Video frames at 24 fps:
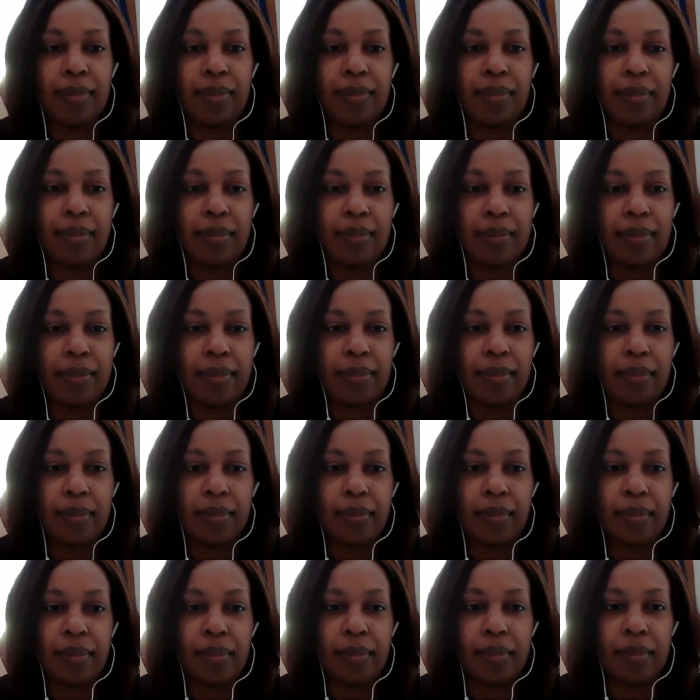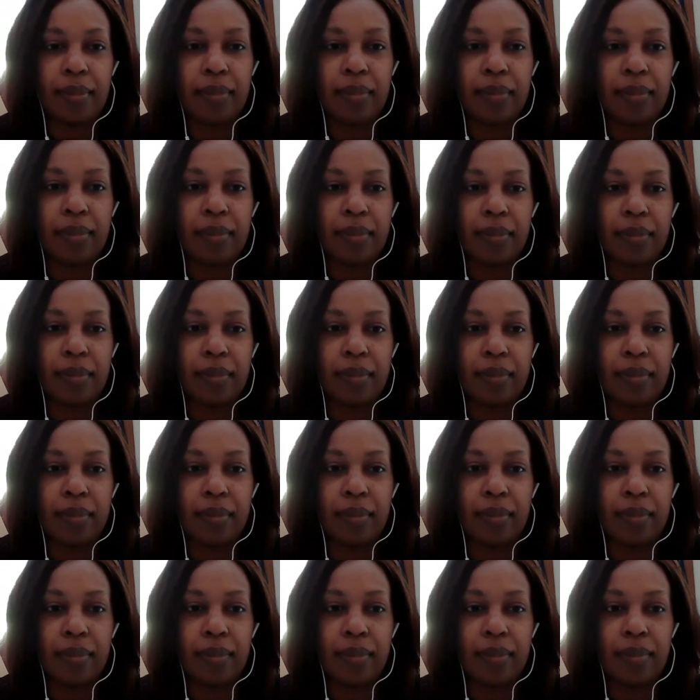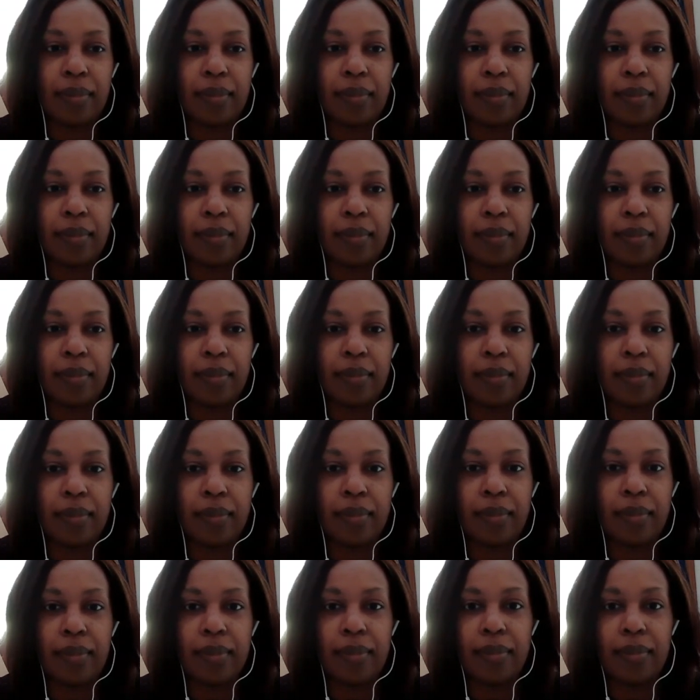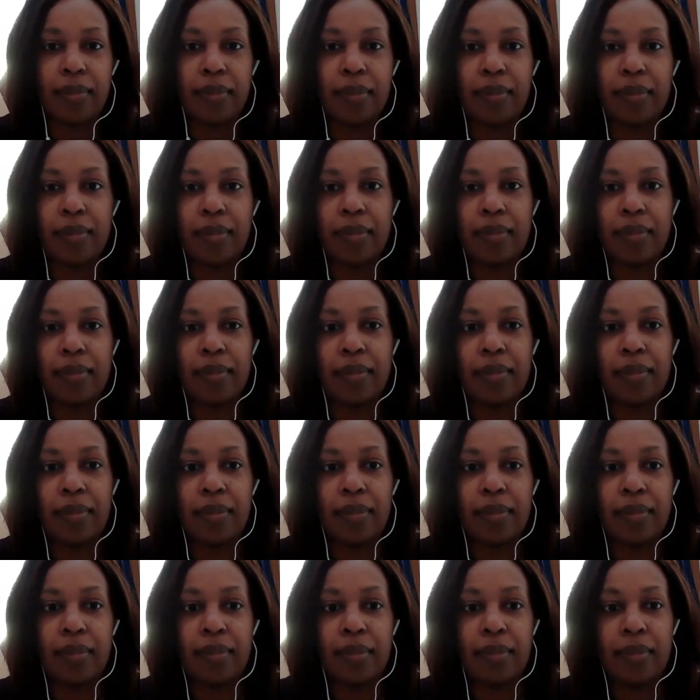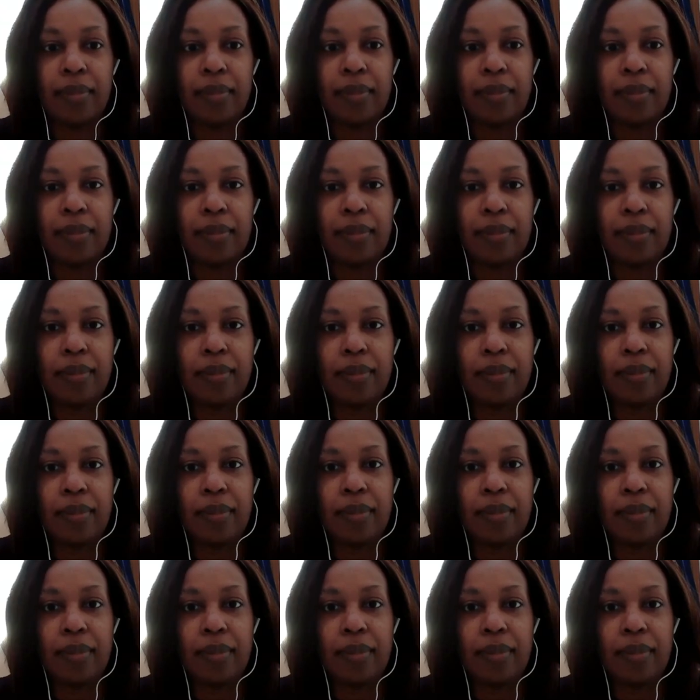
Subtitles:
No words are spoken by the person on screen.